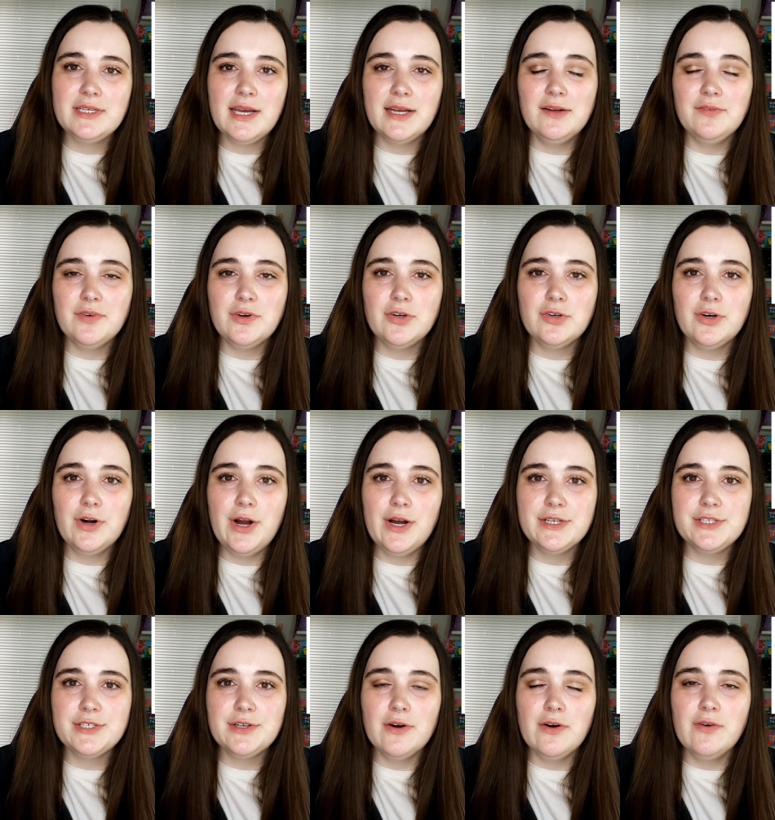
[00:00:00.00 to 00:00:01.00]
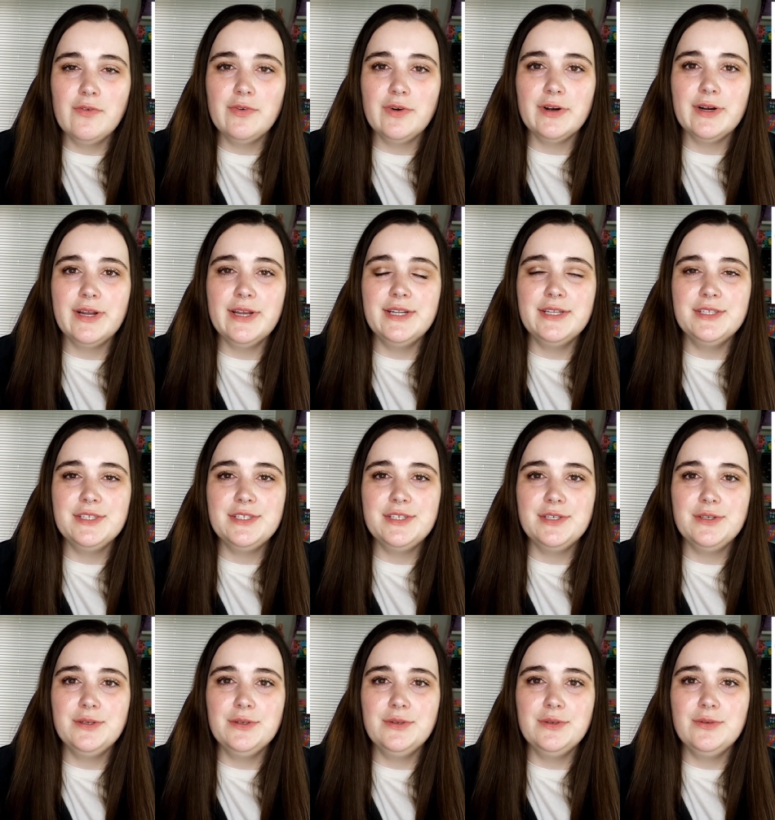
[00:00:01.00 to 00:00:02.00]
kind of cross over
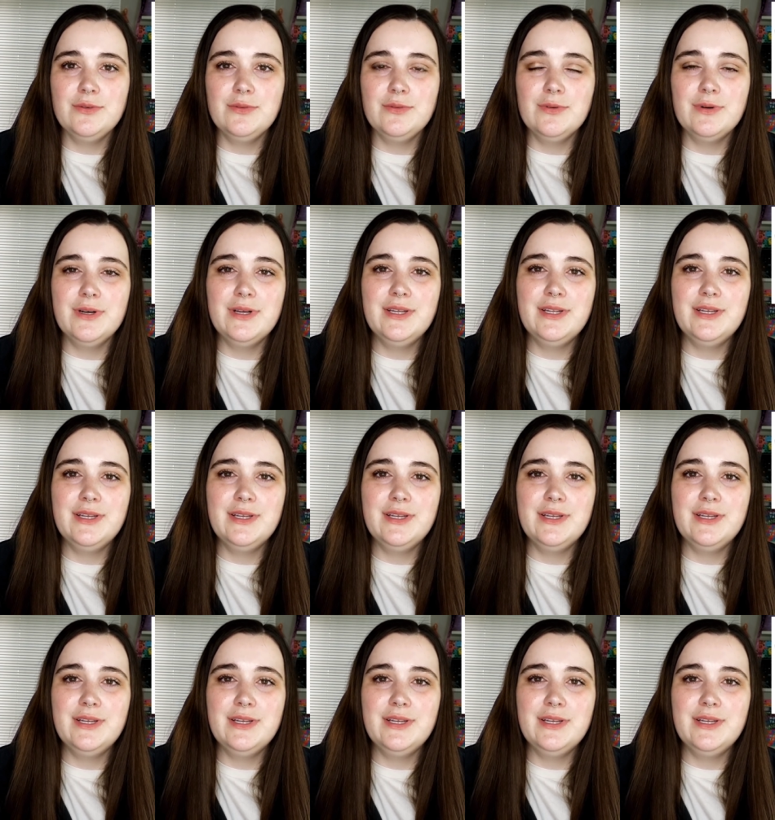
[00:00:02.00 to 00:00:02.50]
into